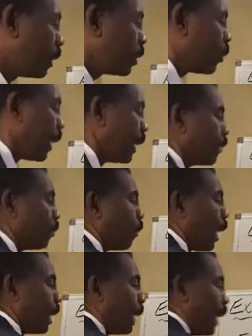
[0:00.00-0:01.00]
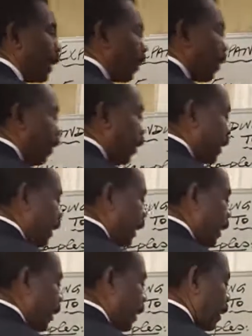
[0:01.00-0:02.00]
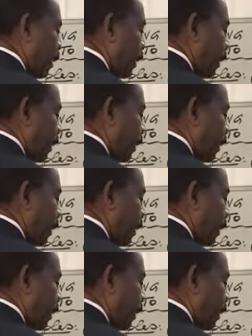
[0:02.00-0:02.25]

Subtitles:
So I need to write that underneath this.